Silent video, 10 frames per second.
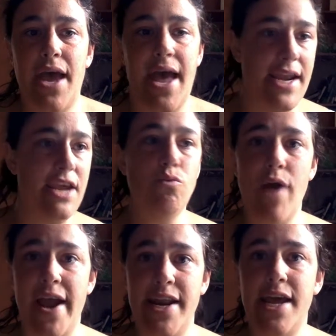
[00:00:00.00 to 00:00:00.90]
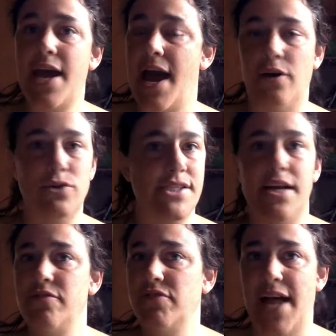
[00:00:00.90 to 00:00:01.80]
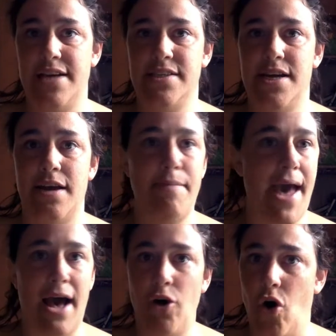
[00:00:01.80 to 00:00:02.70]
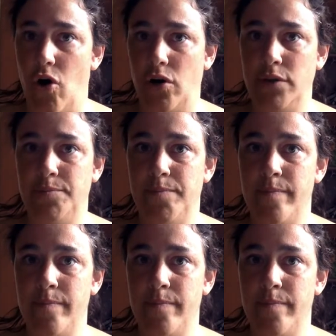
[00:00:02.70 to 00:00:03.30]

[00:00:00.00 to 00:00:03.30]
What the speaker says: any writing outside of class time at all.